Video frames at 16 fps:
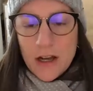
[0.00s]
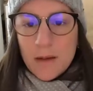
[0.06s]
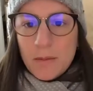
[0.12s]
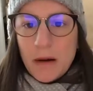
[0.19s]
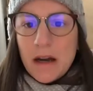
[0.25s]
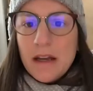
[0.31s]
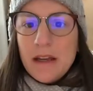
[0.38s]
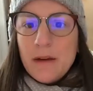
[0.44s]

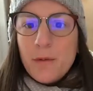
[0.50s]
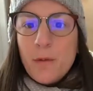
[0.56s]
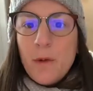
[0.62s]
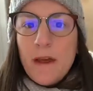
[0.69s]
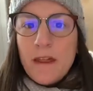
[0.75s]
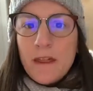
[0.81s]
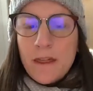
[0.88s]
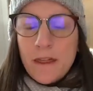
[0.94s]
but
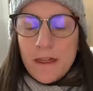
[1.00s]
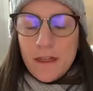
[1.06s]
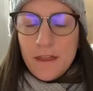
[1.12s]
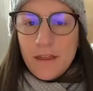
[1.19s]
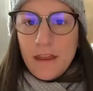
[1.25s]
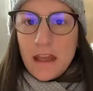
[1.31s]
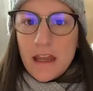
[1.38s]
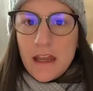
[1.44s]
with
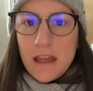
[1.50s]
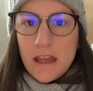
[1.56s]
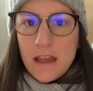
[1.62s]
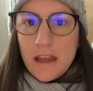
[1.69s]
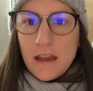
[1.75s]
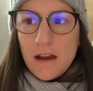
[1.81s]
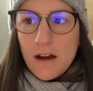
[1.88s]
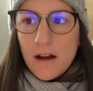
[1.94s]

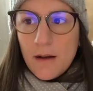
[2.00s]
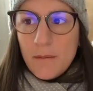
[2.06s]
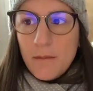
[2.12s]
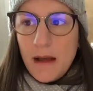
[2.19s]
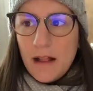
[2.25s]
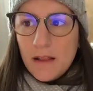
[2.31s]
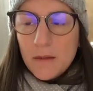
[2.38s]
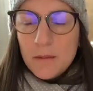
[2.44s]
the
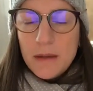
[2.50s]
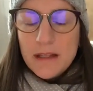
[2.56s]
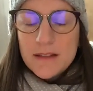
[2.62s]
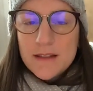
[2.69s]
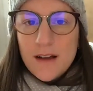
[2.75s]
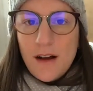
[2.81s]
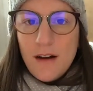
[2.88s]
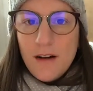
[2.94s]

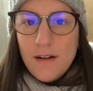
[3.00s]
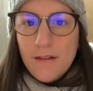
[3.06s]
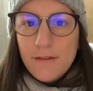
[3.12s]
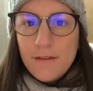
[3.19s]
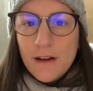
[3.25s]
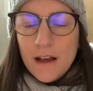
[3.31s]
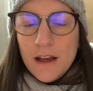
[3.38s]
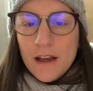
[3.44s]
elements of